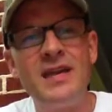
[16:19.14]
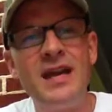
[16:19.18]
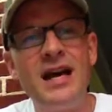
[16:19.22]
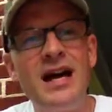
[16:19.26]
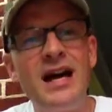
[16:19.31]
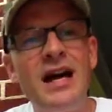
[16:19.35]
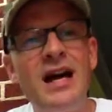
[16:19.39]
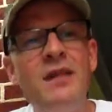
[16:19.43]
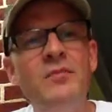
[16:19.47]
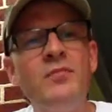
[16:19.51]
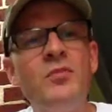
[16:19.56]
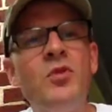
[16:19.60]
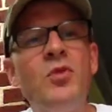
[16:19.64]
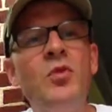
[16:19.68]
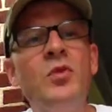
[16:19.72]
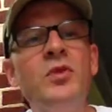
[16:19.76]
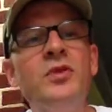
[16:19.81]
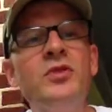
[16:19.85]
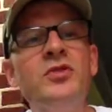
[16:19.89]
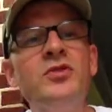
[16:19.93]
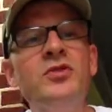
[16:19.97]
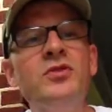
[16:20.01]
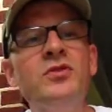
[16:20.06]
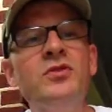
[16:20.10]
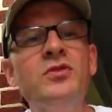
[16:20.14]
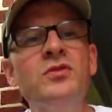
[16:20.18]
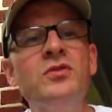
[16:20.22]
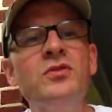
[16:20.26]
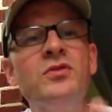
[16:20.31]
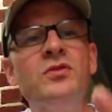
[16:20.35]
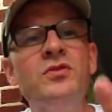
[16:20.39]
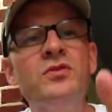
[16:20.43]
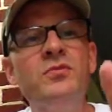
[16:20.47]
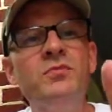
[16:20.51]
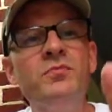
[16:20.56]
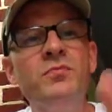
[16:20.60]
I'm going
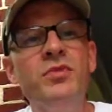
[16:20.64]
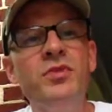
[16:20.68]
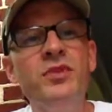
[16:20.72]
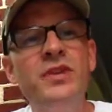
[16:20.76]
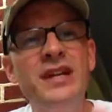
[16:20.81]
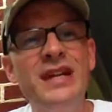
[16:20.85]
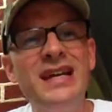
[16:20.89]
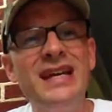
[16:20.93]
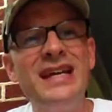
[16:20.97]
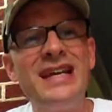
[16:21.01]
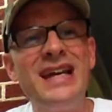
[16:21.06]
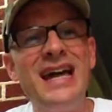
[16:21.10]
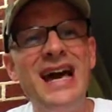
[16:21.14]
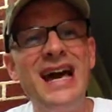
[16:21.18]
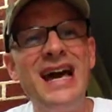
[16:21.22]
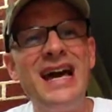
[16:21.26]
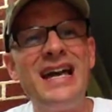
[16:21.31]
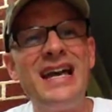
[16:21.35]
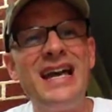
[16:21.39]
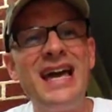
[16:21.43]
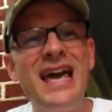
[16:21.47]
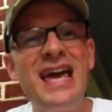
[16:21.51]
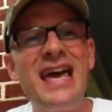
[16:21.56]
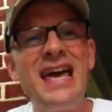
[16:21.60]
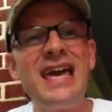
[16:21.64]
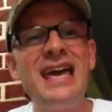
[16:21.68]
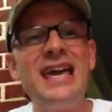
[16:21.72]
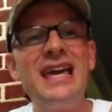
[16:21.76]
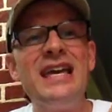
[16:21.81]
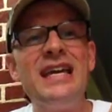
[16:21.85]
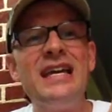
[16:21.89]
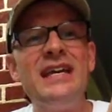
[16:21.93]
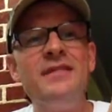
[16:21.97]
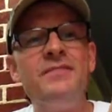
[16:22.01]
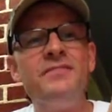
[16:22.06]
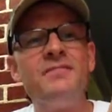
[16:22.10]
to put it at
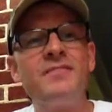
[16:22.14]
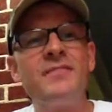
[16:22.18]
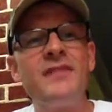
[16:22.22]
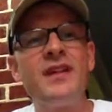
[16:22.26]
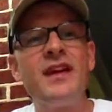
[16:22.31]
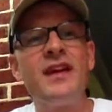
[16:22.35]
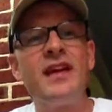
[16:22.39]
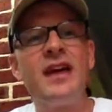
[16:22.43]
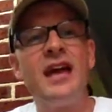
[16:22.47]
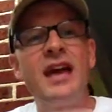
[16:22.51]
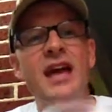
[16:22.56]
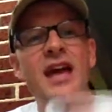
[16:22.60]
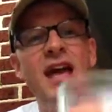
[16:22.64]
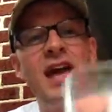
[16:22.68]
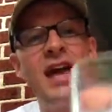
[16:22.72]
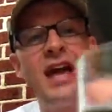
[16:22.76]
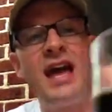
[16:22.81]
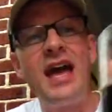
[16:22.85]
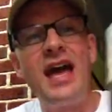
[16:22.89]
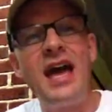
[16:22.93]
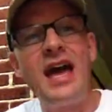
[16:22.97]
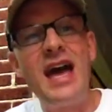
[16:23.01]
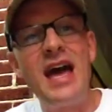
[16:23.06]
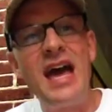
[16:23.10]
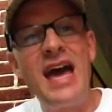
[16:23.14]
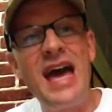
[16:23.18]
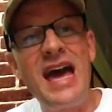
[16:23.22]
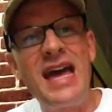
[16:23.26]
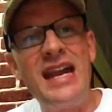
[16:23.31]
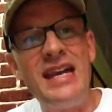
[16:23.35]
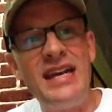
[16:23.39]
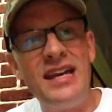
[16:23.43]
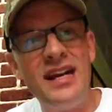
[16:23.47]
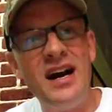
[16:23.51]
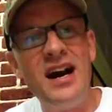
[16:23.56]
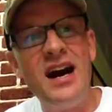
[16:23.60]
a
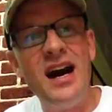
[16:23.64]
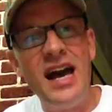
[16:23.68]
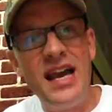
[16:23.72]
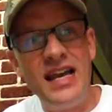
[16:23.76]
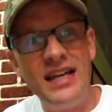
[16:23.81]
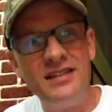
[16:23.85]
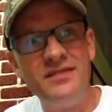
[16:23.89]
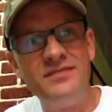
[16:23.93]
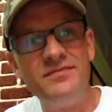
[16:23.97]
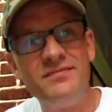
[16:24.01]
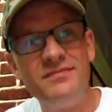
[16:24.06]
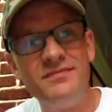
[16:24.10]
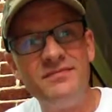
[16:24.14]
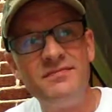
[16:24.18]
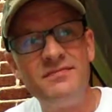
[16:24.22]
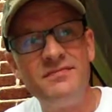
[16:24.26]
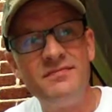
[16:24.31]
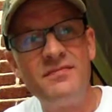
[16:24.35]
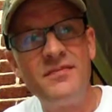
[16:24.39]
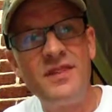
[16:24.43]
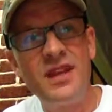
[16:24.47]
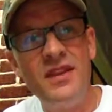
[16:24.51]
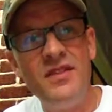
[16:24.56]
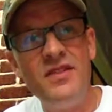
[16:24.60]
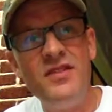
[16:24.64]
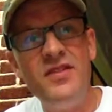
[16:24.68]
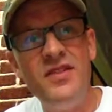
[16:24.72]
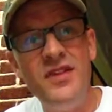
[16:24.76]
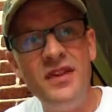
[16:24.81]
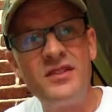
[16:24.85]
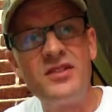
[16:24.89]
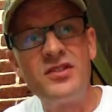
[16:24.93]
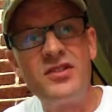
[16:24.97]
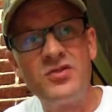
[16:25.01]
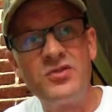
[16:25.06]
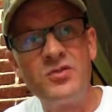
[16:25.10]
9.
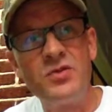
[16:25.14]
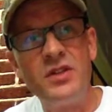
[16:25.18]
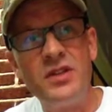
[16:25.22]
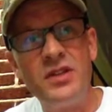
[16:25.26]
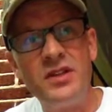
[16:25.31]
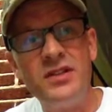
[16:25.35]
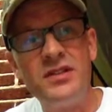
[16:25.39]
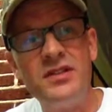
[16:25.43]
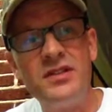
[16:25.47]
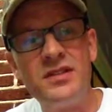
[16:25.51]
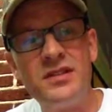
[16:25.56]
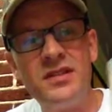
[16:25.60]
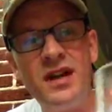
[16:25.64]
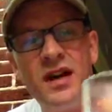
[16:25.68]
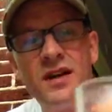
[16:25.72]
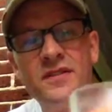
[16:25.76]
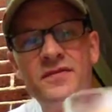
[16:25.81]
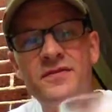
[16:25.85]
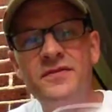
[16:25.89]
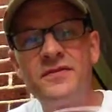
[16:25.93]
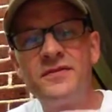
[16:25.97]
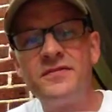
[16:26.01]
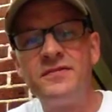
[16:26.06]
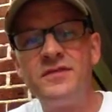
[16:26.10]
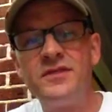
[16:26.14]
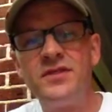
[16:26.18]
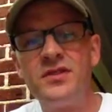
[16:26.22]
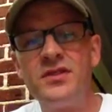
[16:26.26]
This is really good stuff.